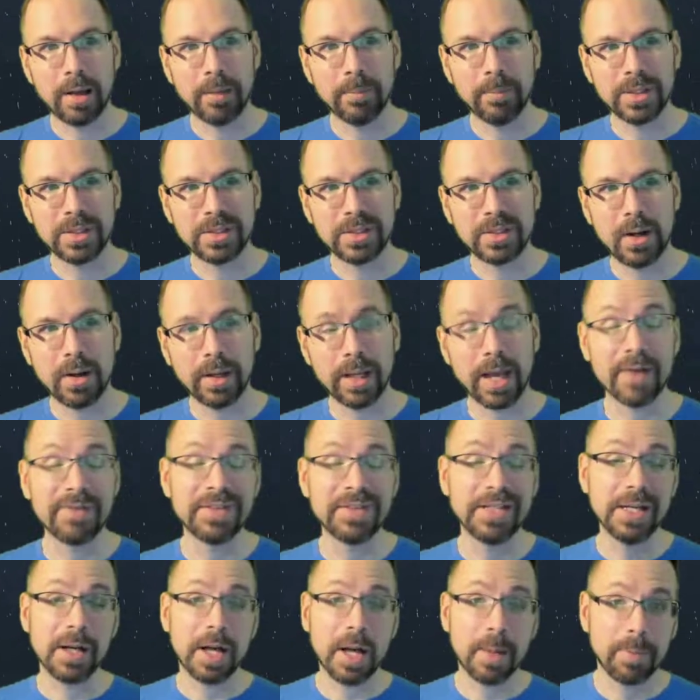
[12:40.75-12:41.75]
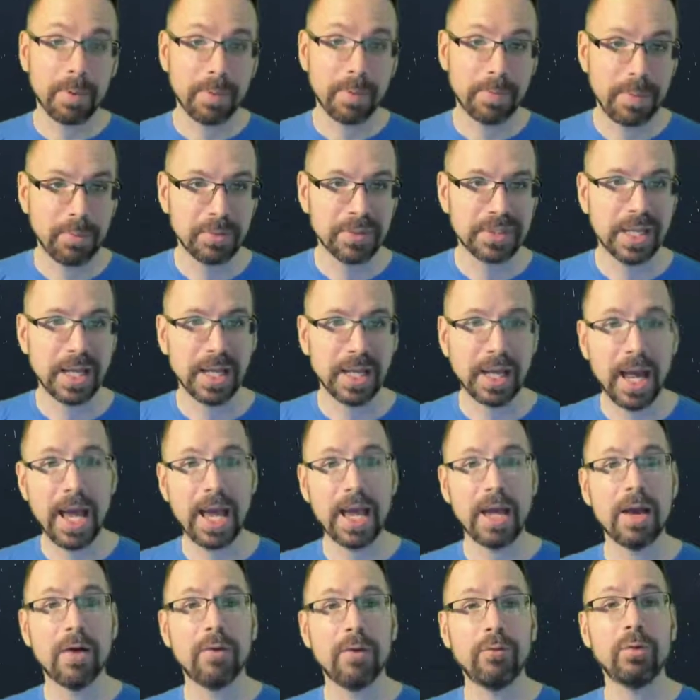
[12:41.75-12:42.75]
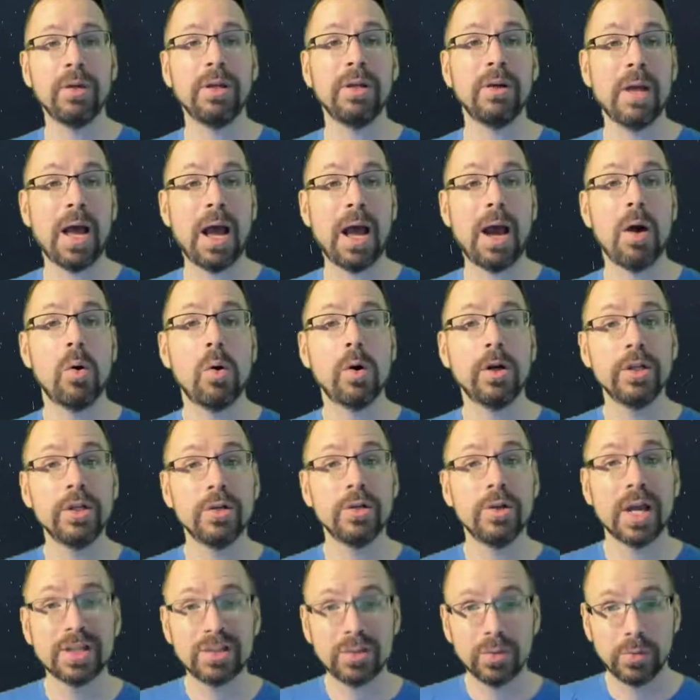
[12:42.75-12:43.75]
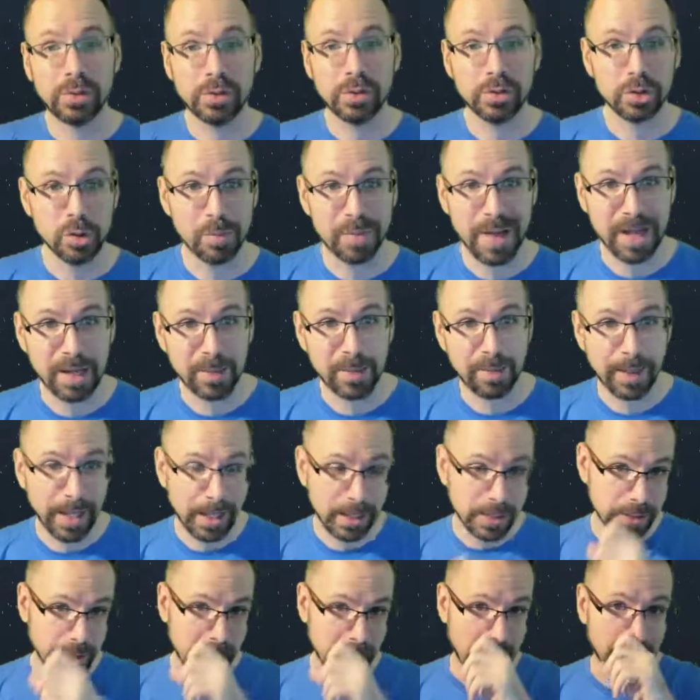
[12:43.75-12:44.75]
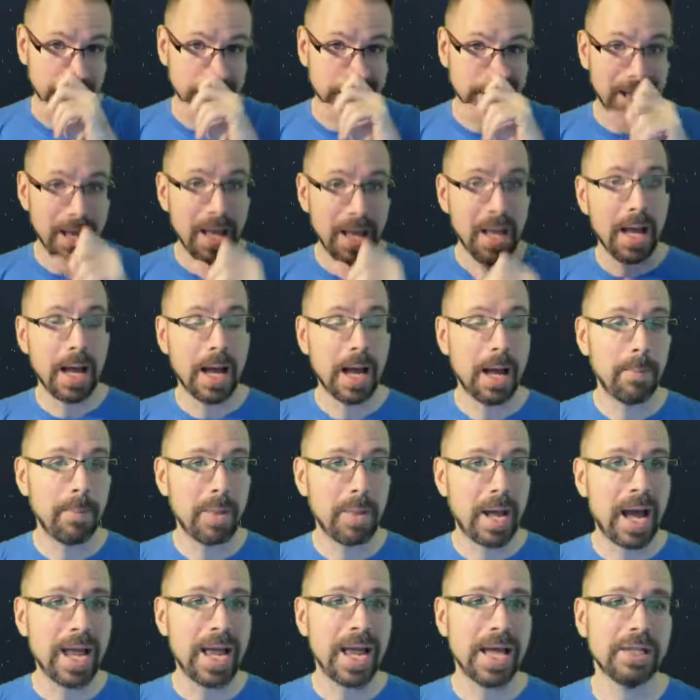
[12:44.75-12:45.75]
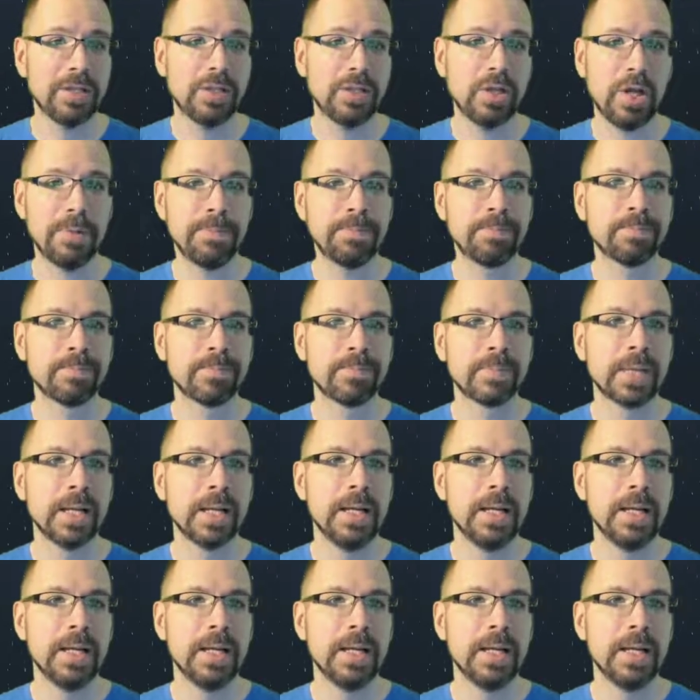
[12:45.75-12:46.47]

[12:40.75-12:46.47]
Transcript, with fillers: been talking i've seen a couple of people saying hey we, how are you guys doing your dewback paint jobs um, i had done